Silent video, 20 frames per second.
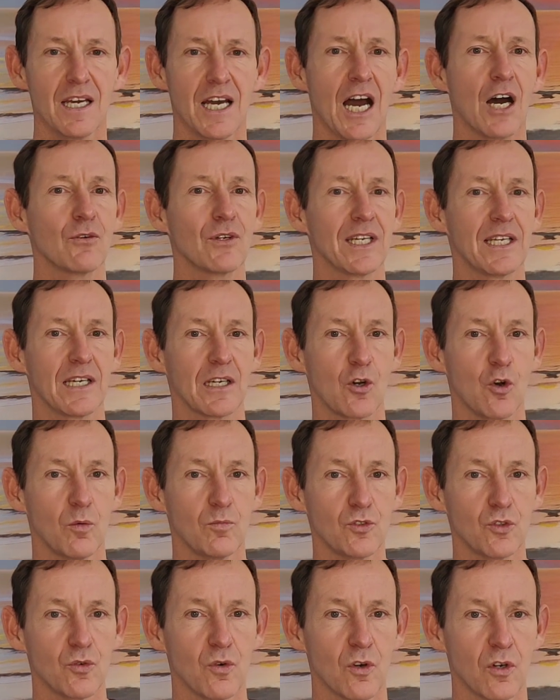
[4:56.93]
How did I
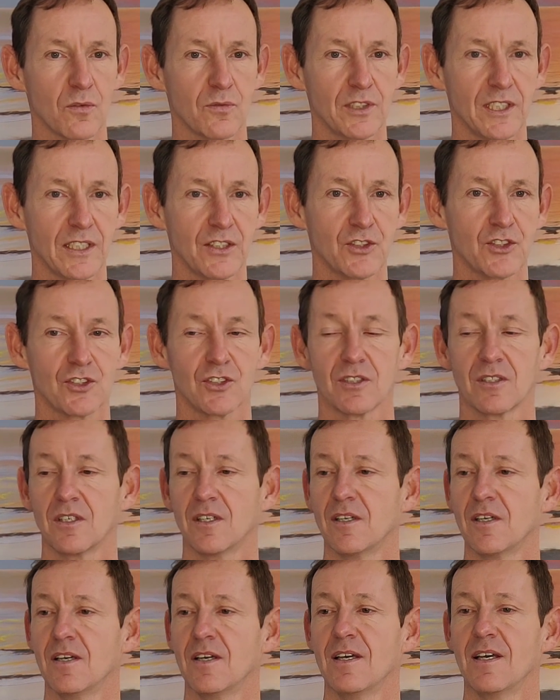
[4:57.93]
come to all of this?
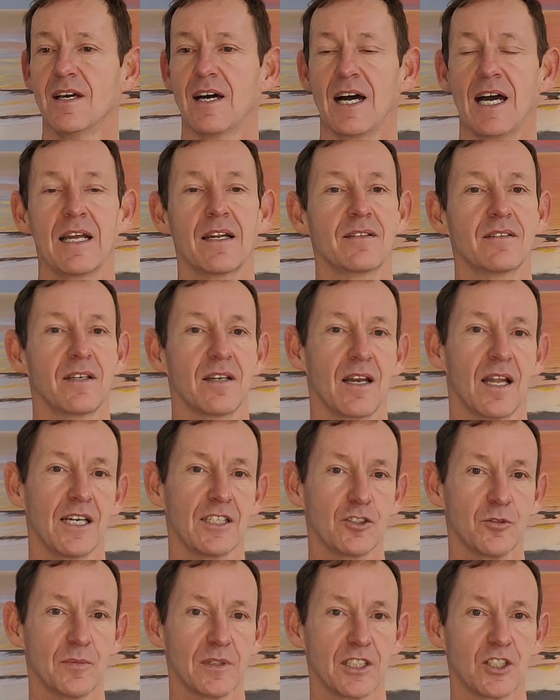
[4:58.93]
I had an
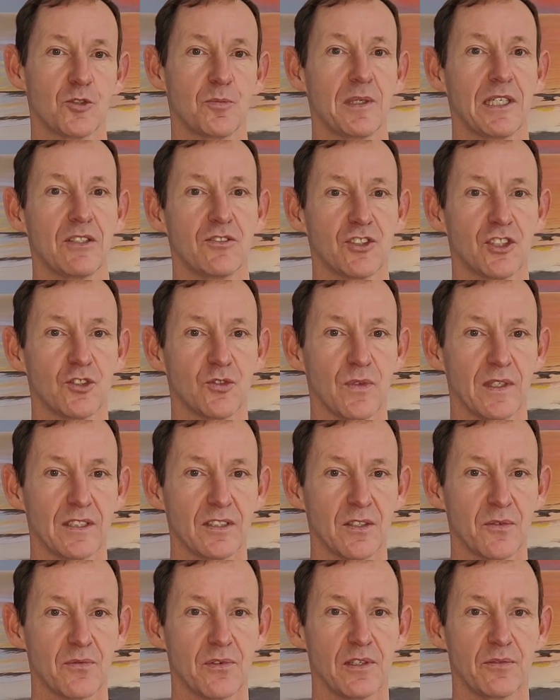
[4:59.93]
enlightenment experience in
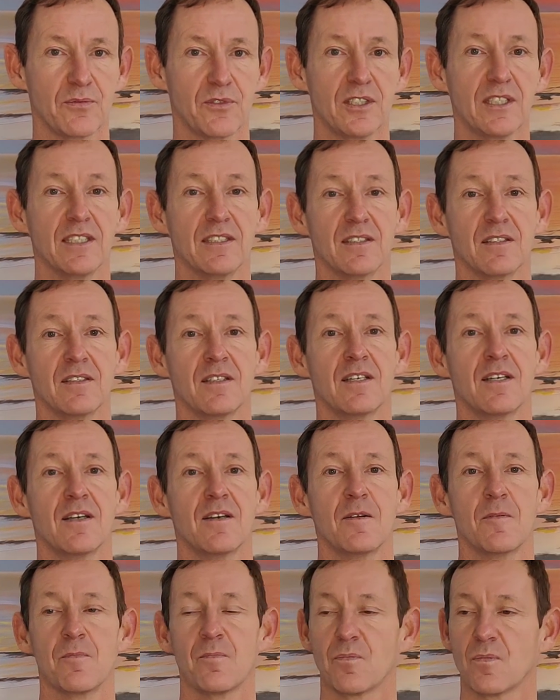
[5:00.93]
2015.
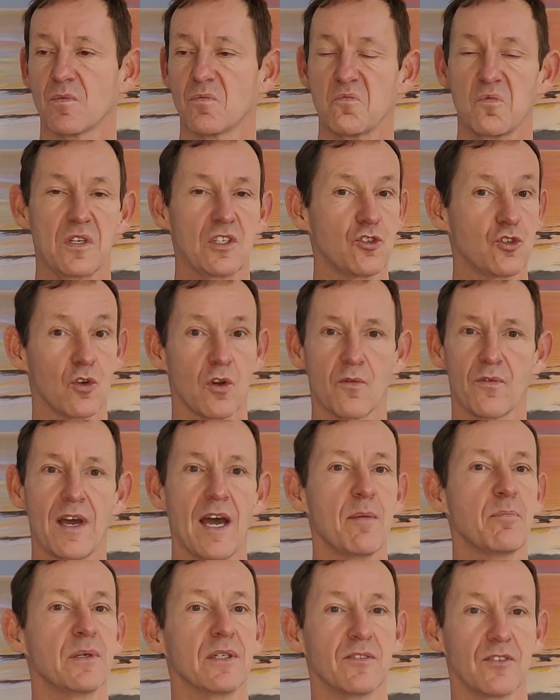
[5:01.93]
which sort of
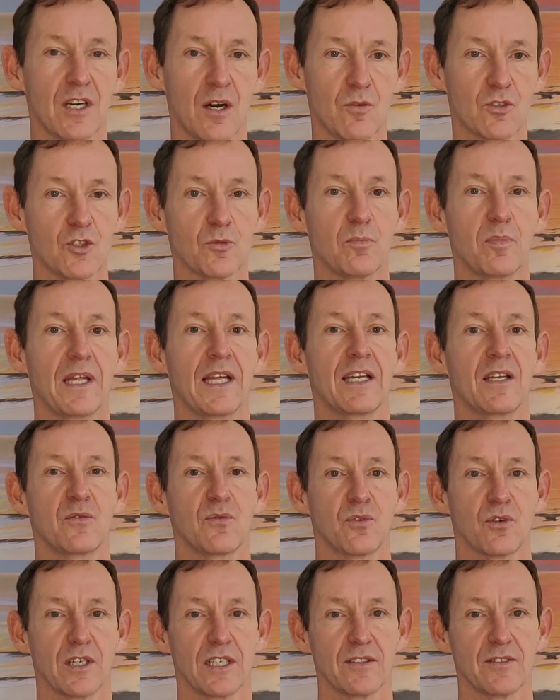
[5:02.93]
happened. I wasn't planning for